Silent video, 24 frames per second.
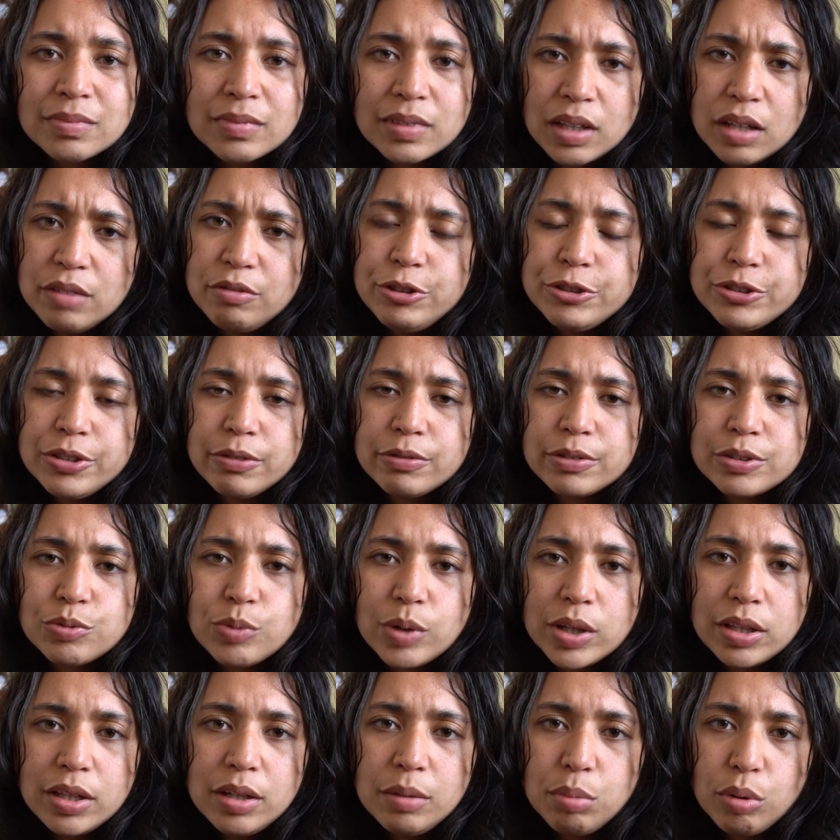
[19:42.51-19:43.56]
Love yourself is
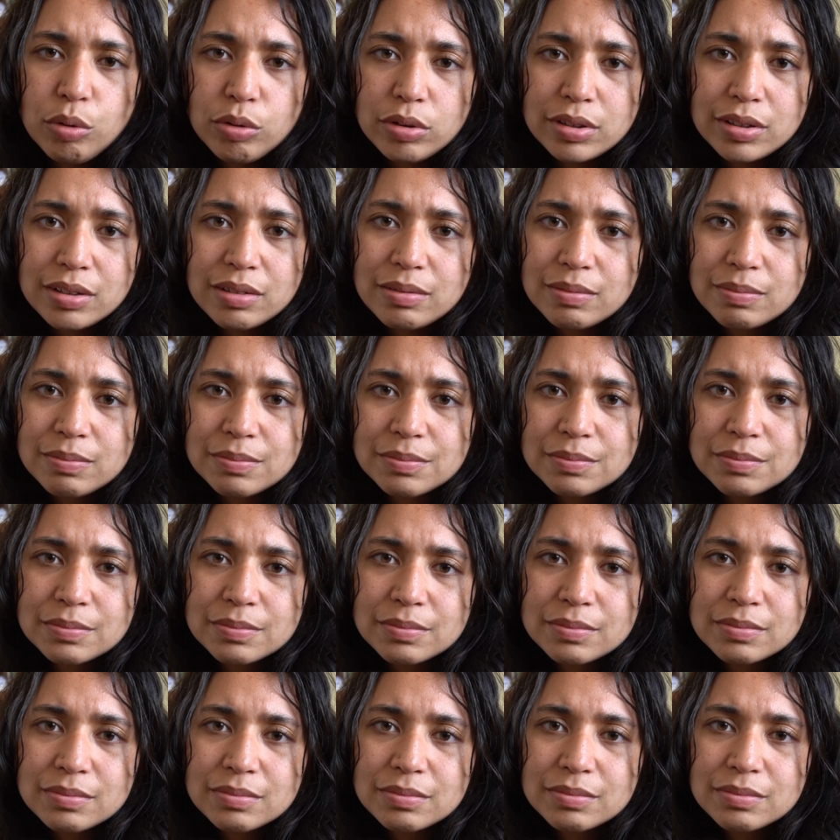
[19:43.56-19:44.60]
really important.
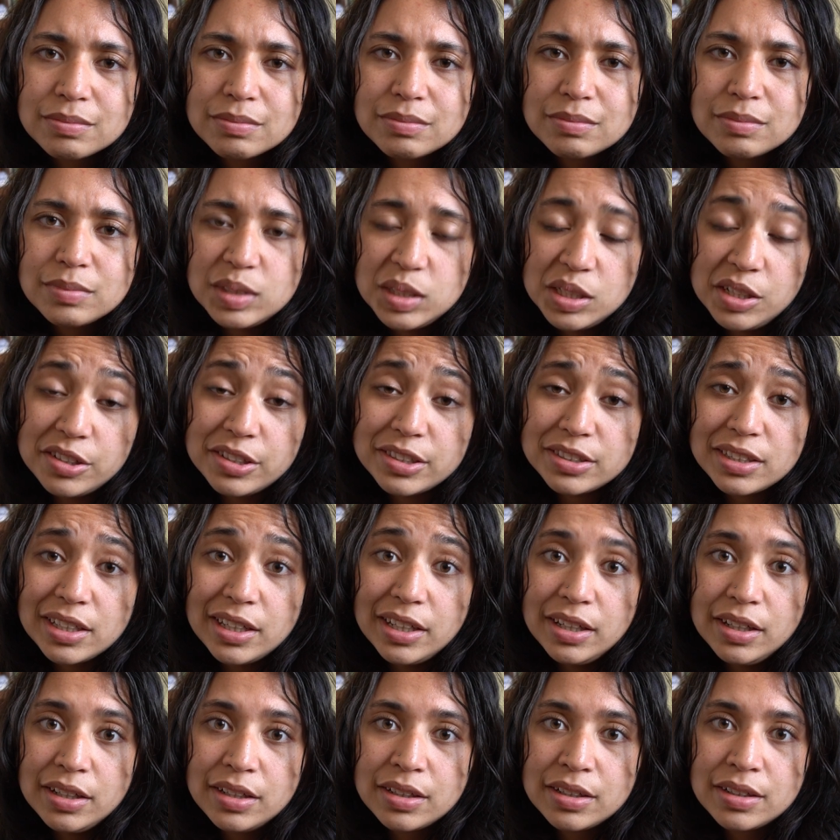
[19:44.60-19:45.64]

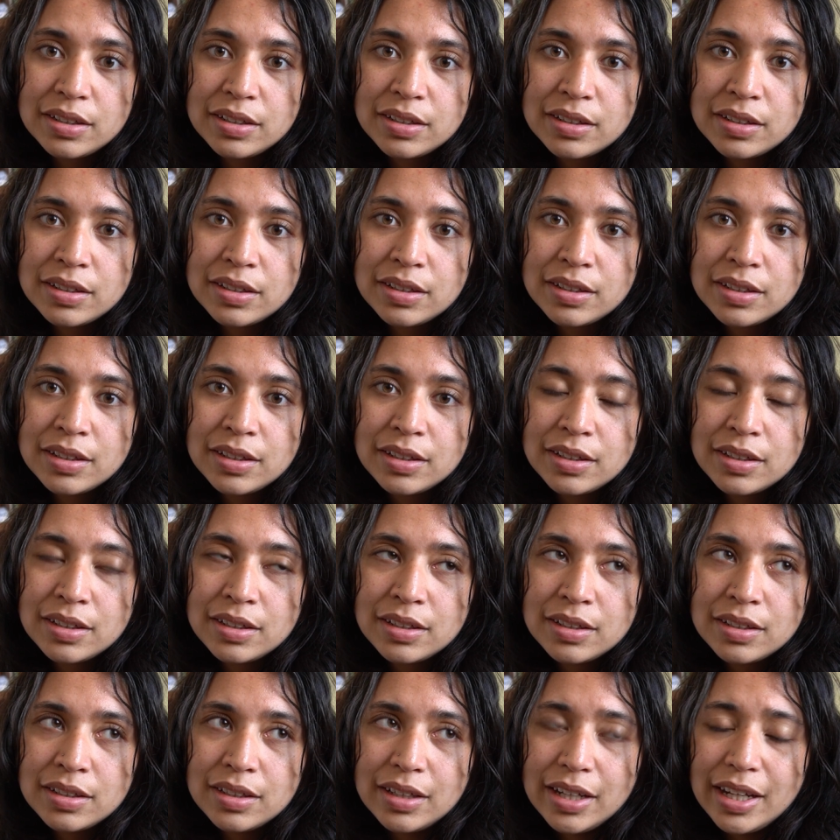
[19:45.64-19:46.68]
Seriously.
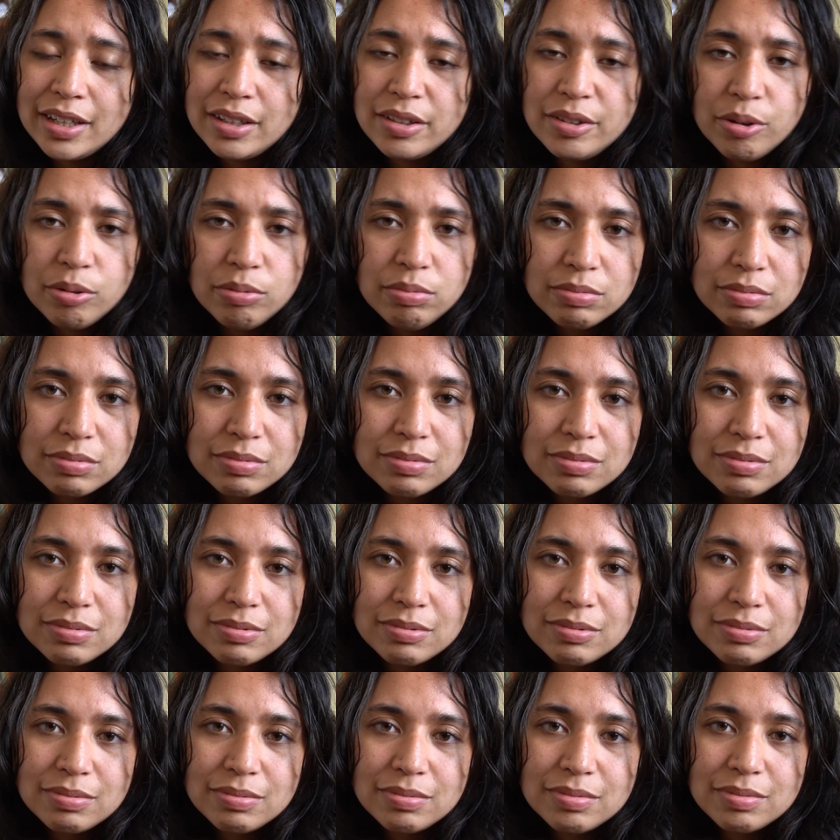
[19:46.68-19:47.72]
And
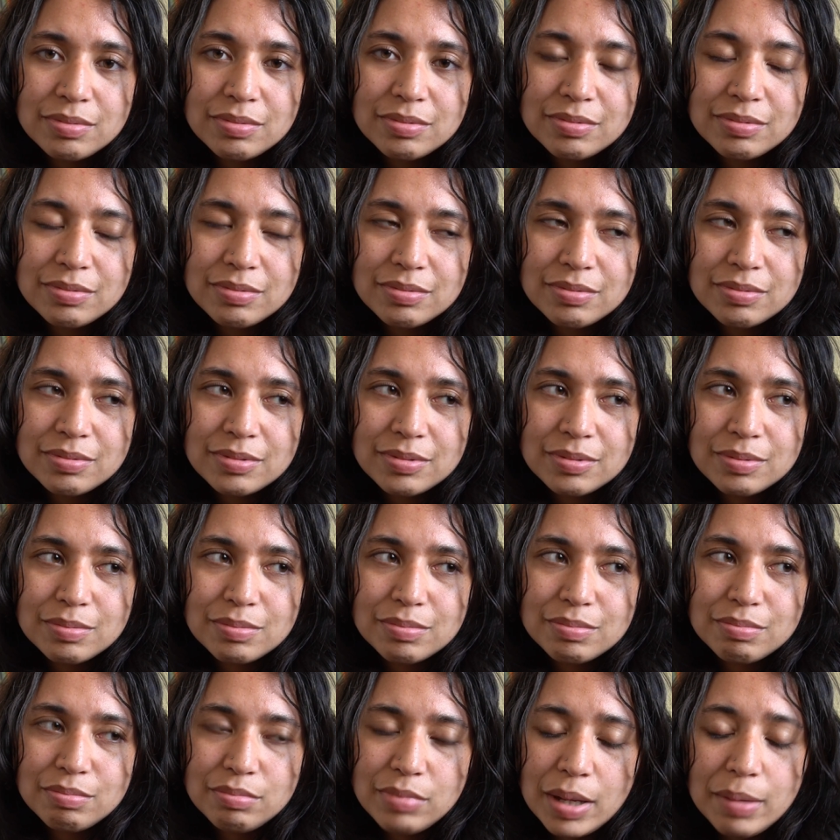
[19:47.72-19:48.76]

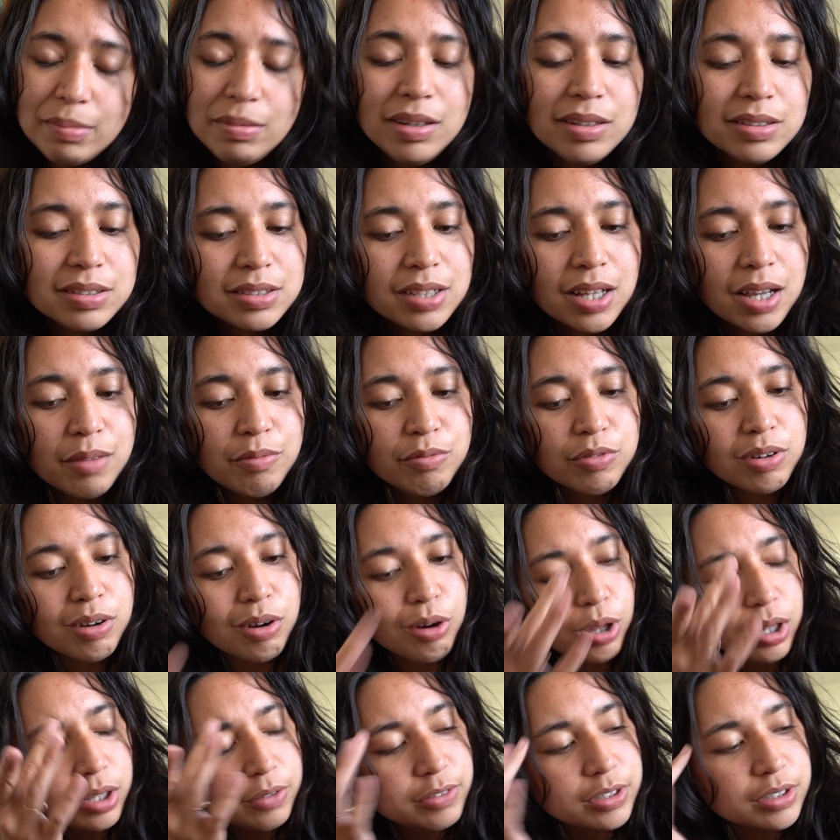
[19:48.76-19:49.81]
maybe it's time for
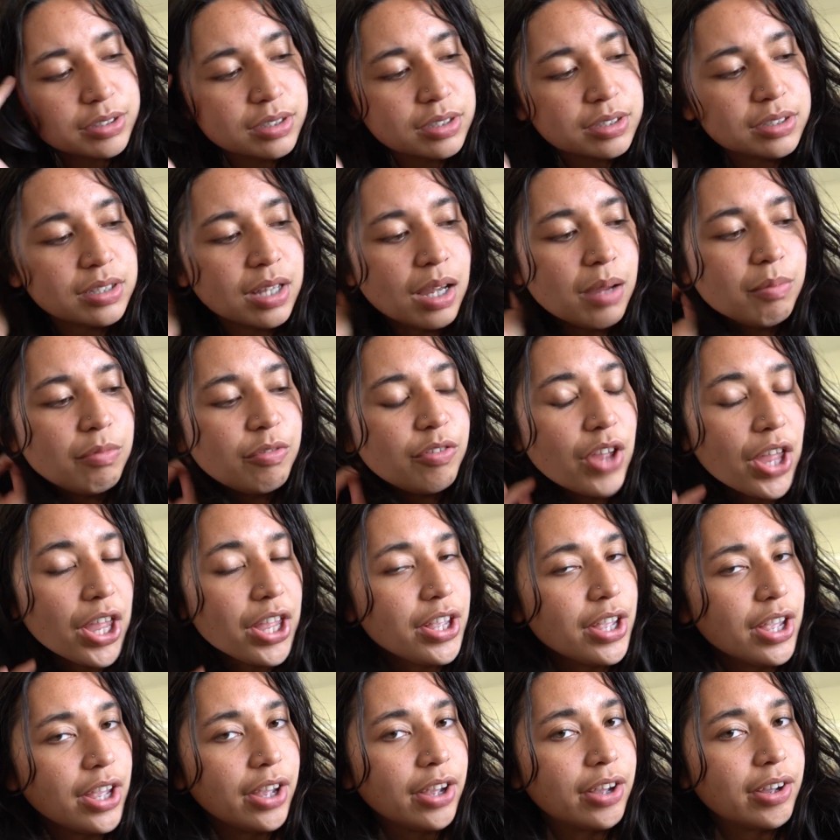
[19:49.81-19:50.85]
all of us to stop
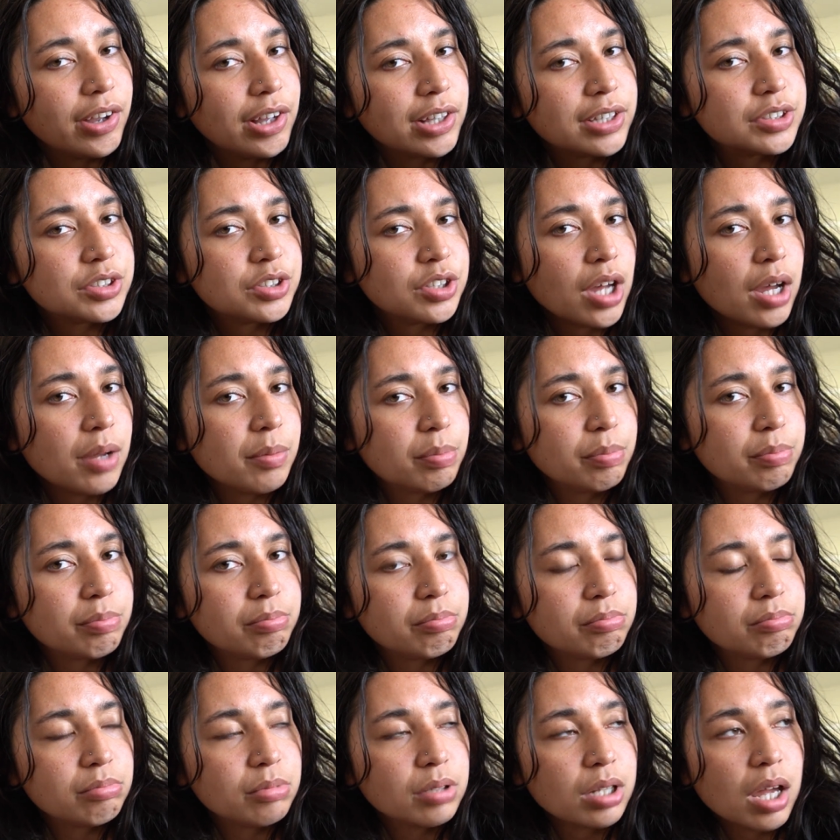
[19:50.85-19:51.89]
faking and stop
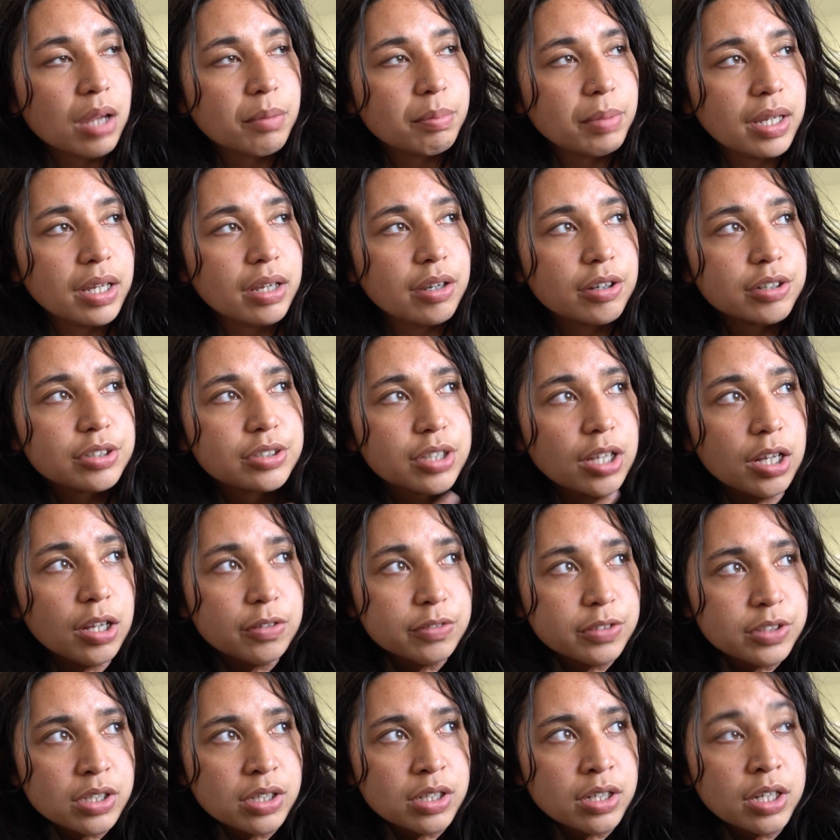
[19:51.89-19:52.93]
not being
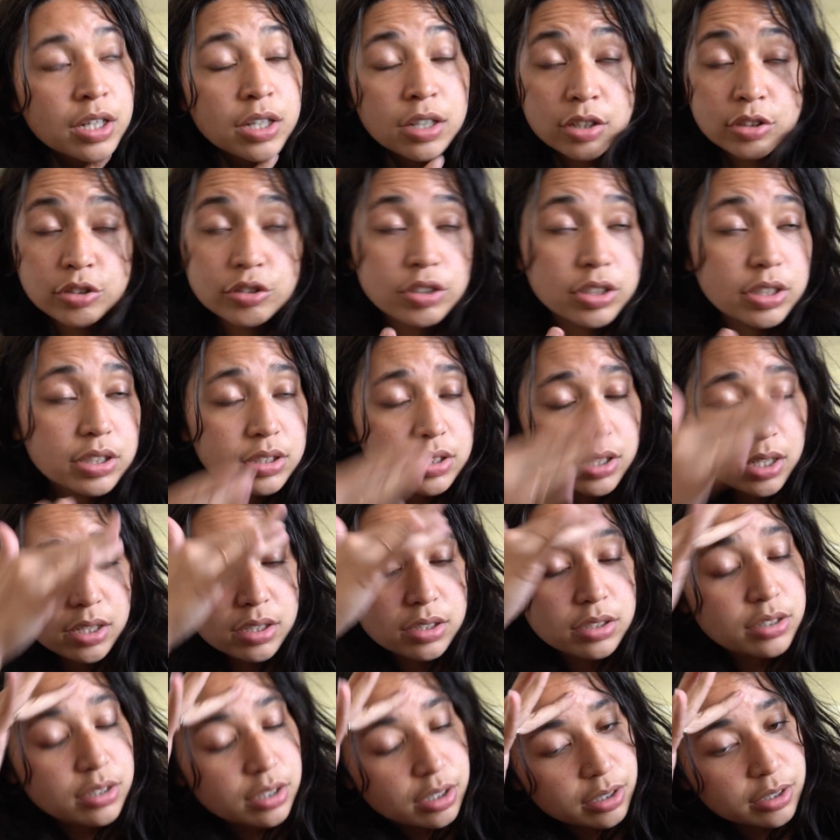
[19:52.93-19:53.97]
ourselves, she
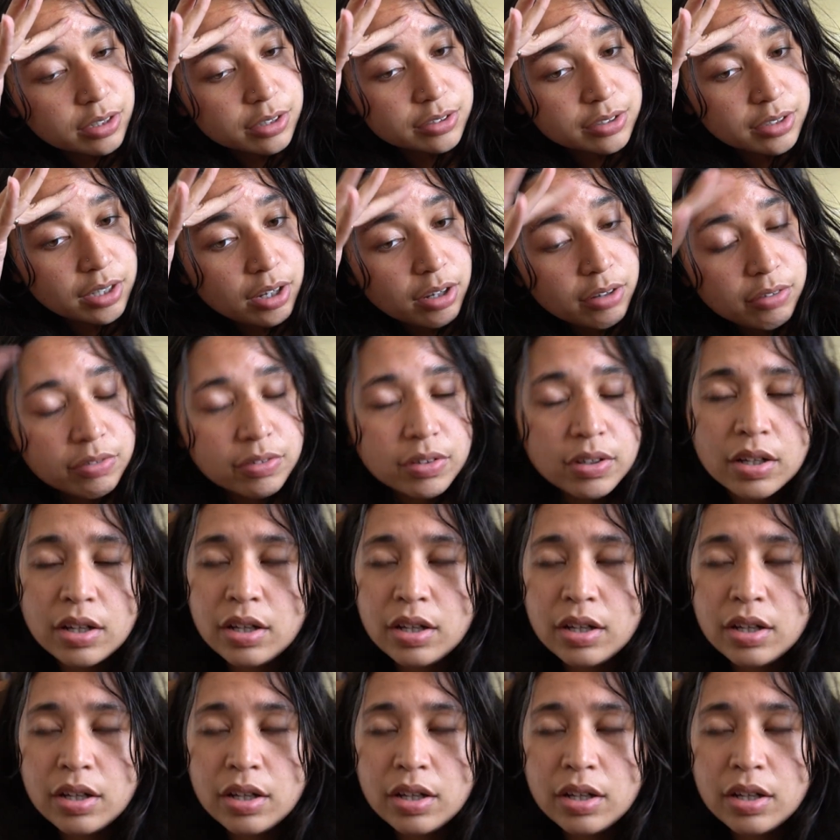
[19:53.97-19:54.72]
said to herself.